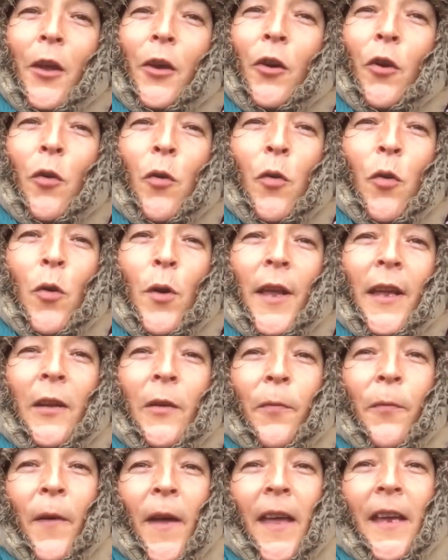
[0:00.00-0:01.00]
Quick
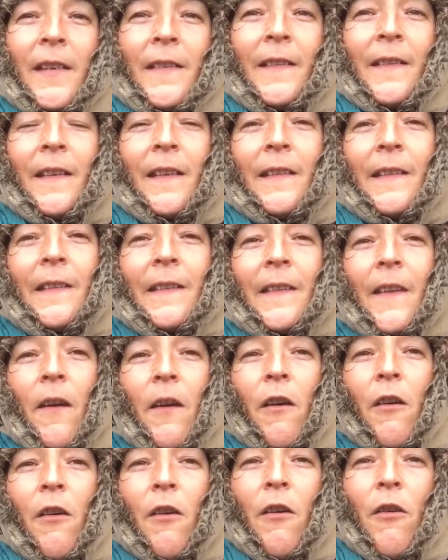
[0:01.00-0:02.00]
fades the
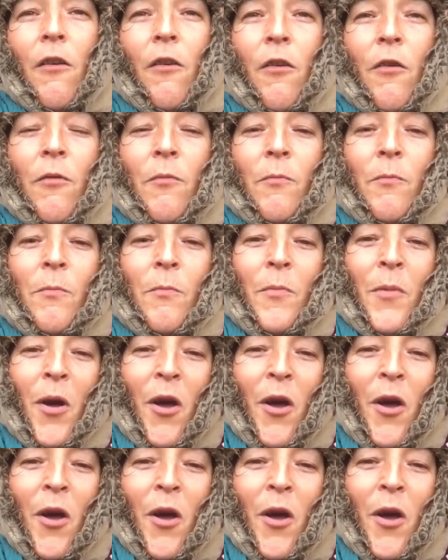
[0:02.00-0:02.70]
summertime,